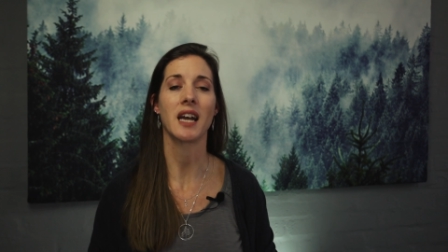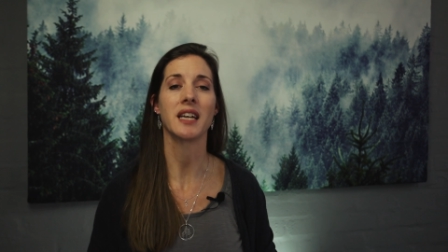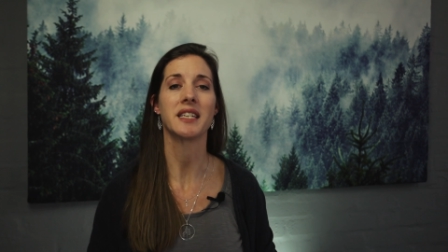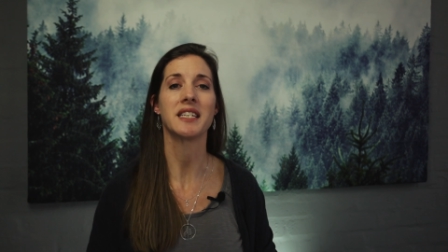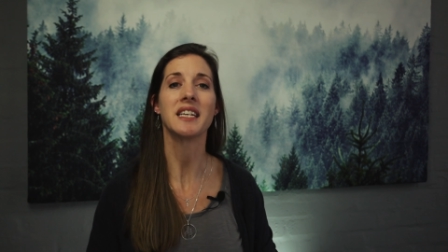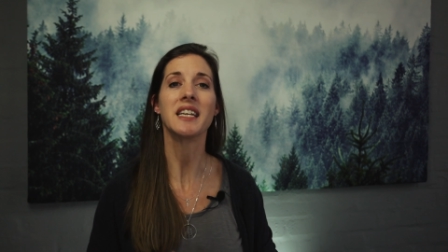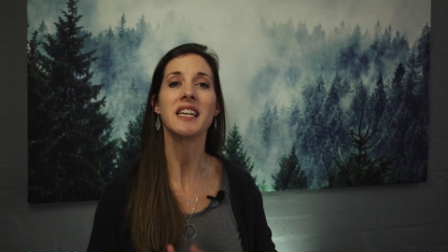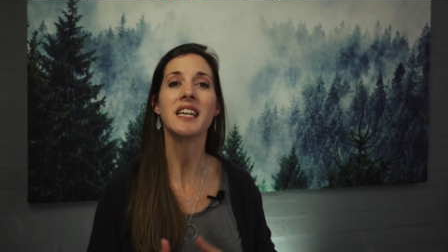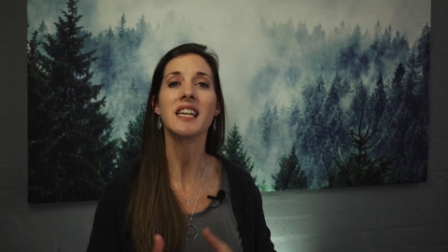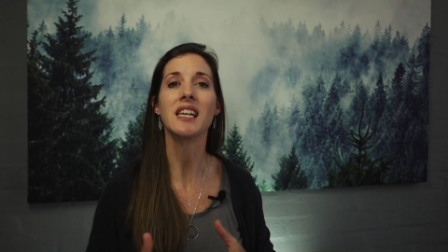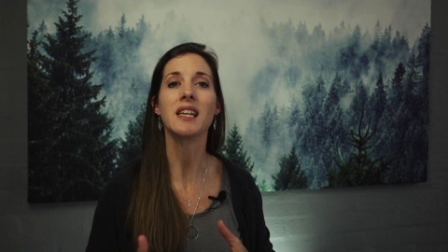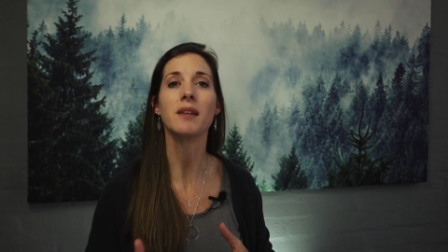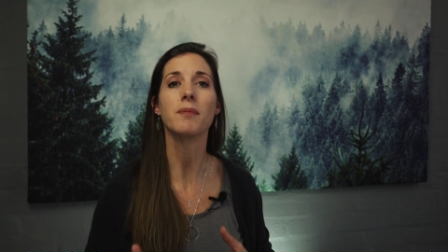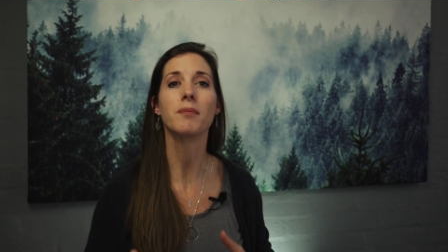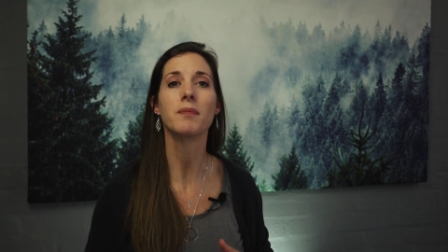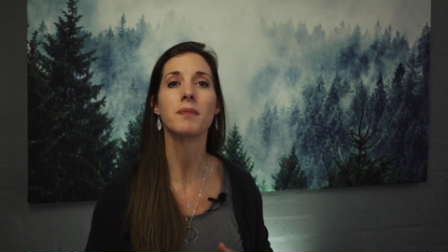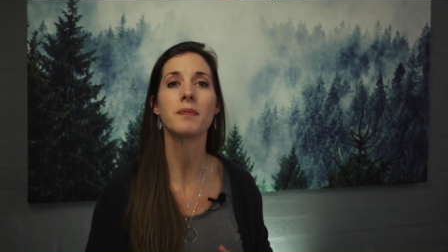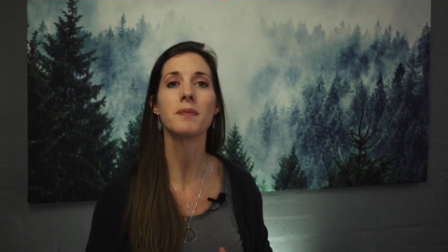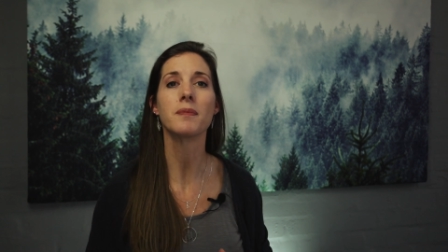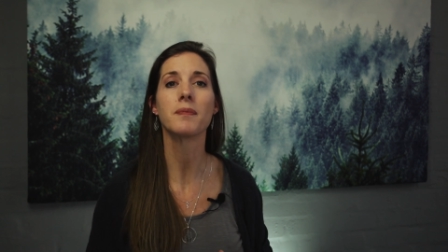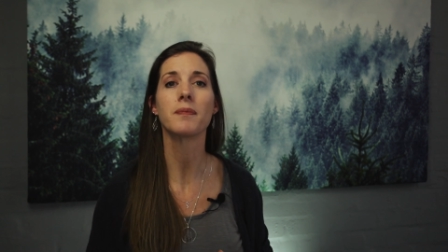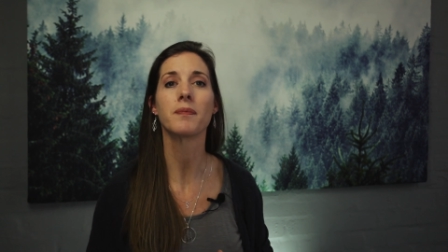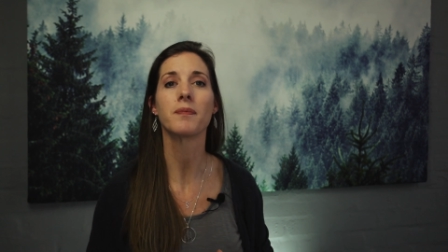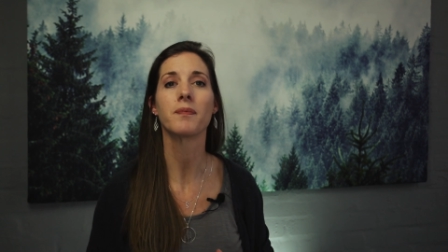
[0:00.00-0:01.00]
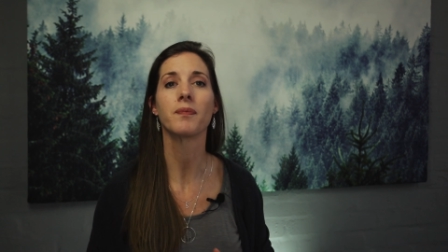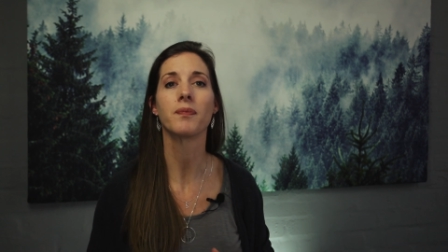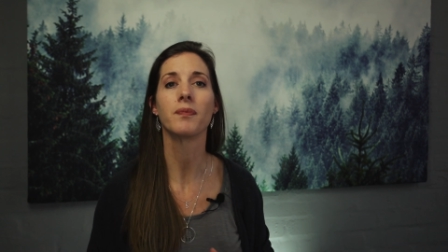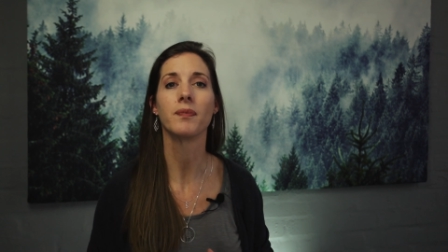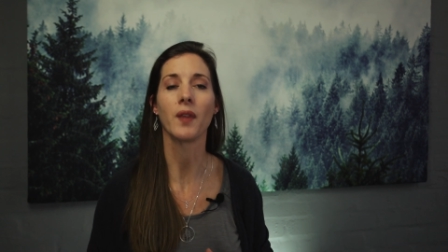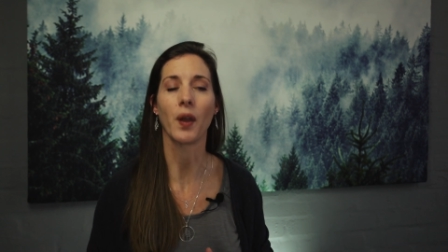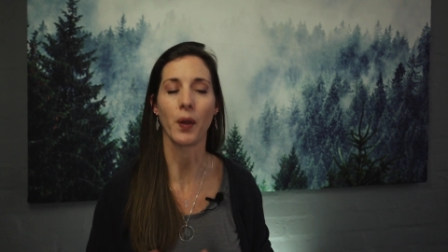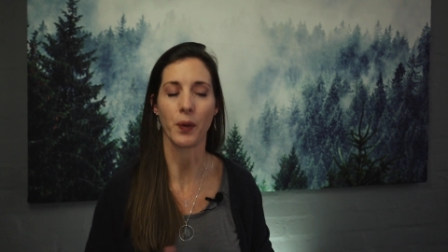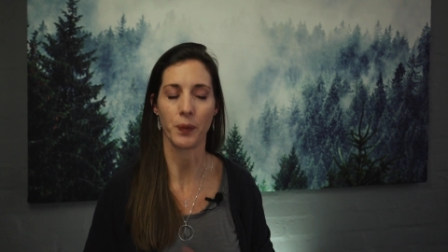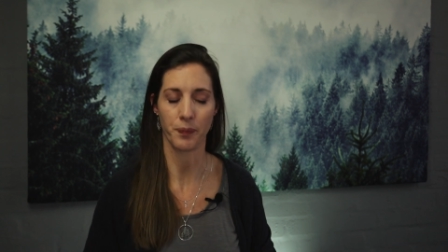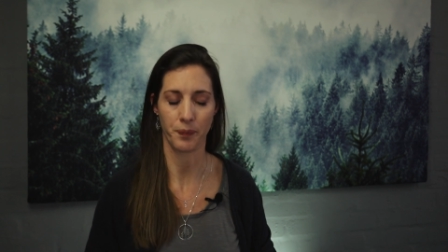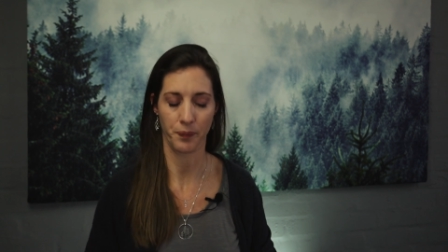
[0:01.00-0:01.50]
a team.
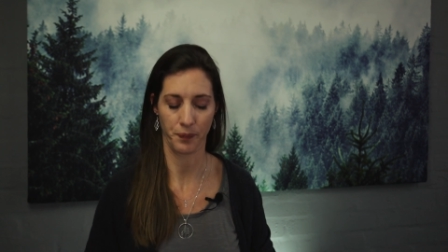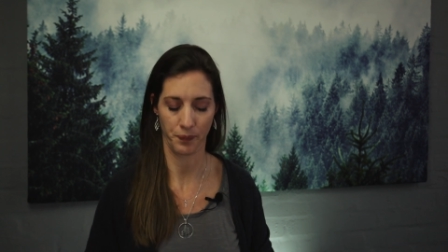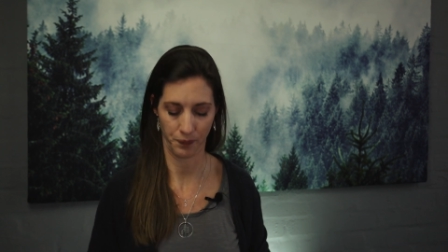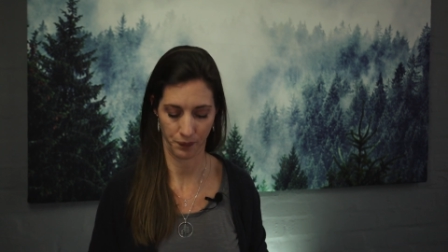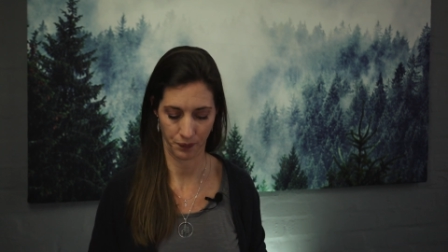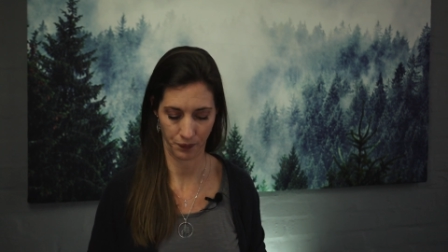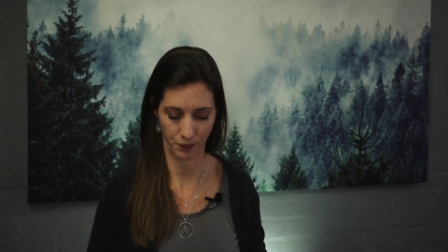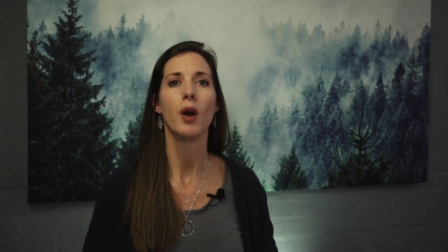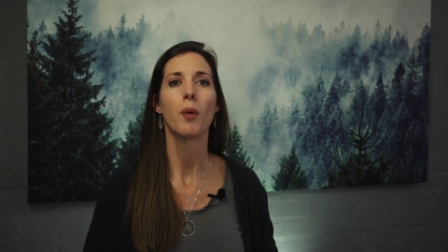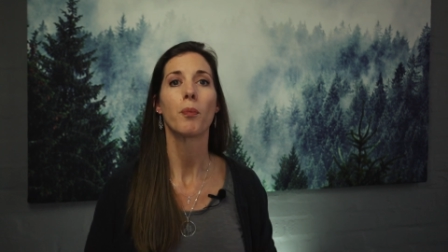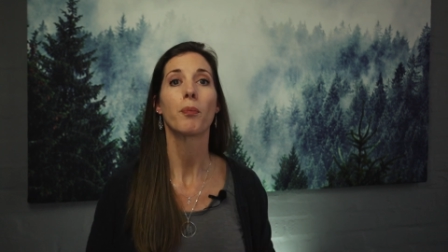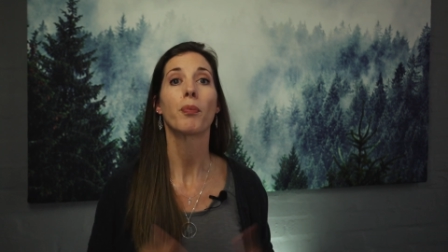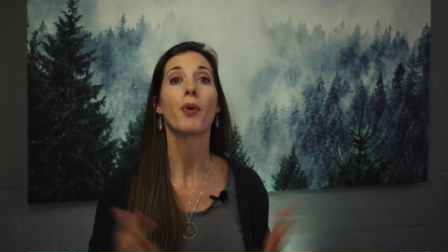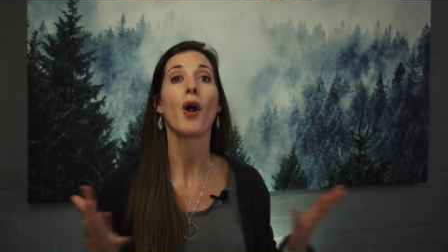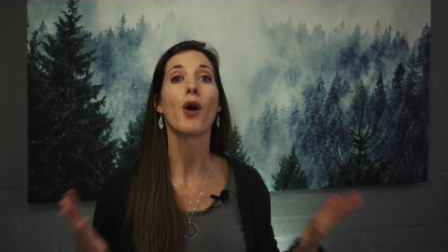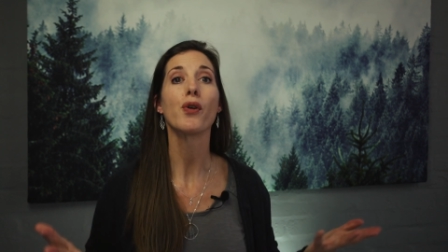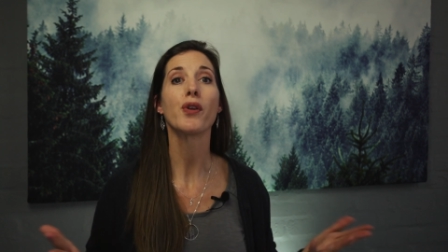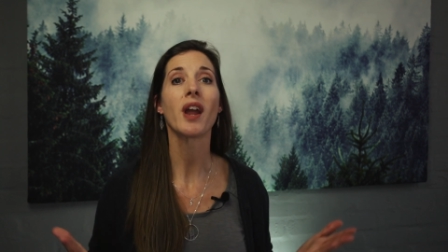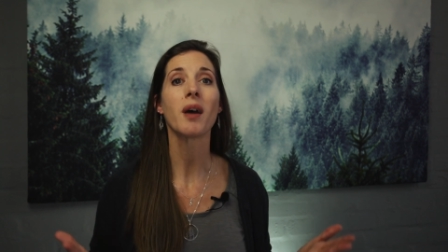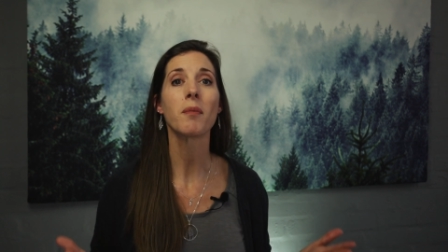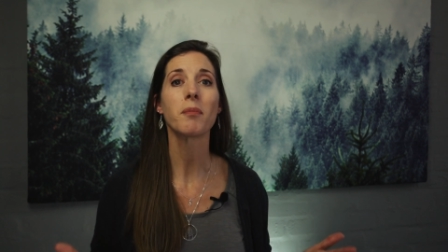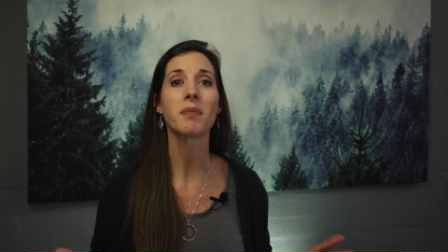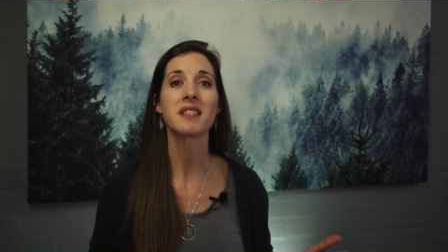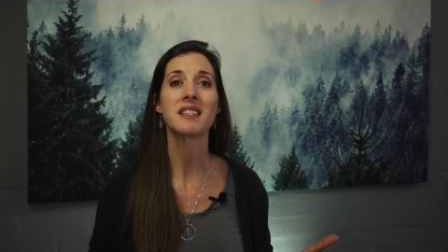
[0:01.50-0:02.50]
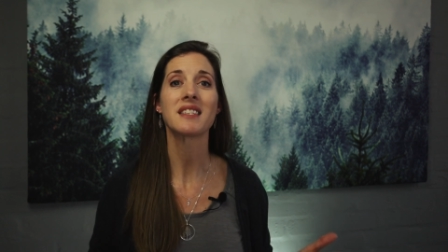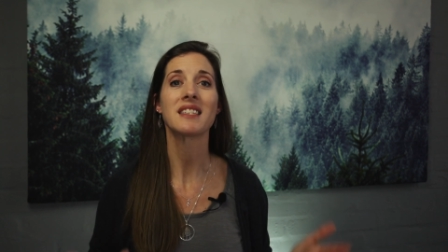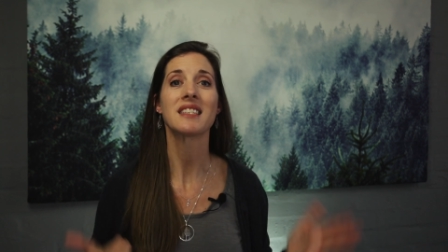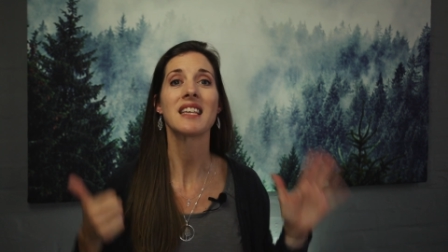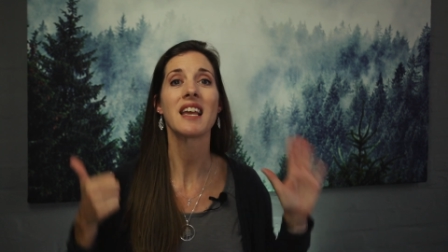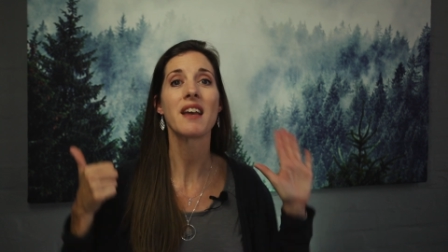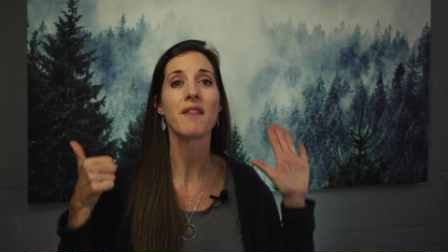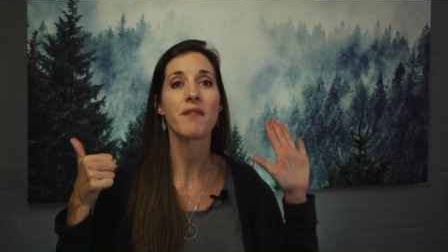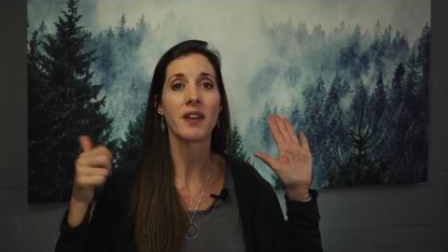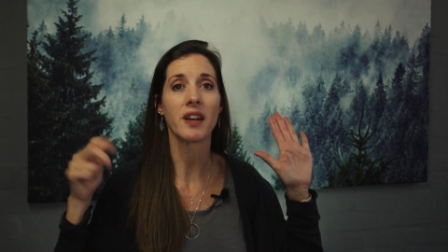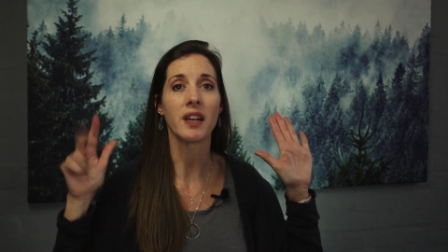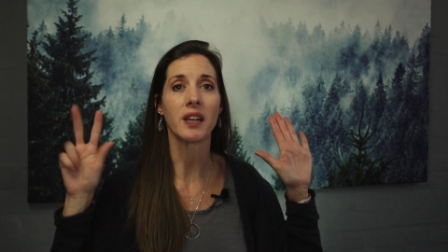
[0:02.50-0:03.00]
Pro number
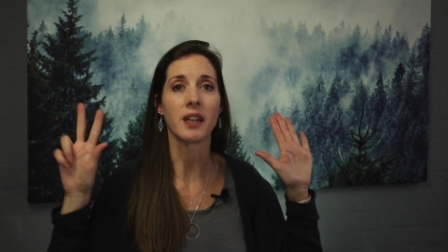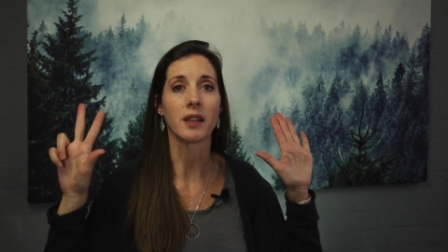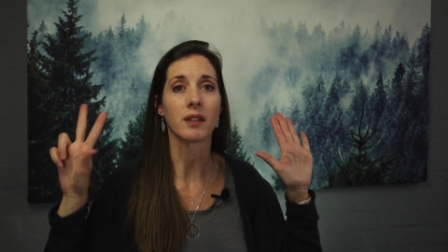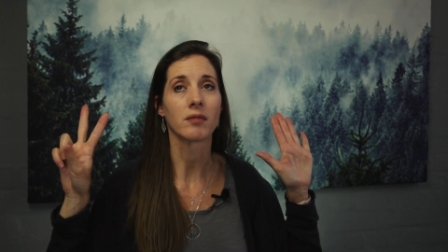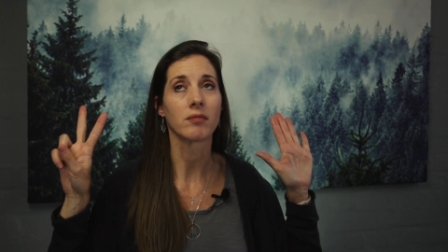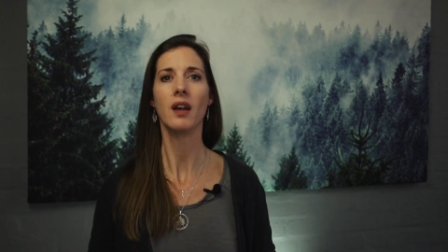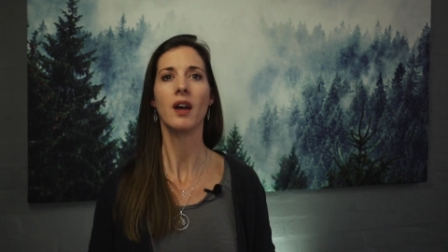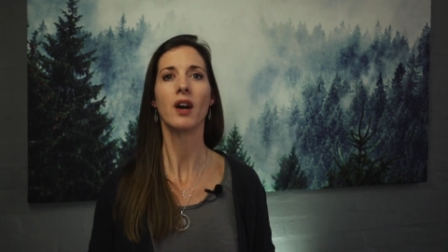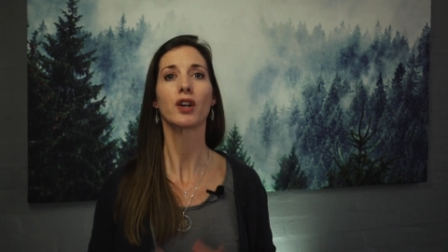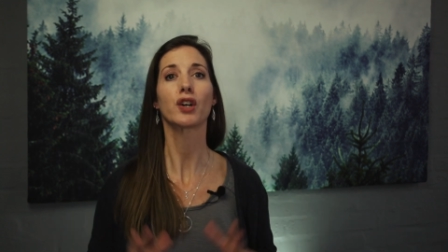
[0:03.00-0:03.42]
7.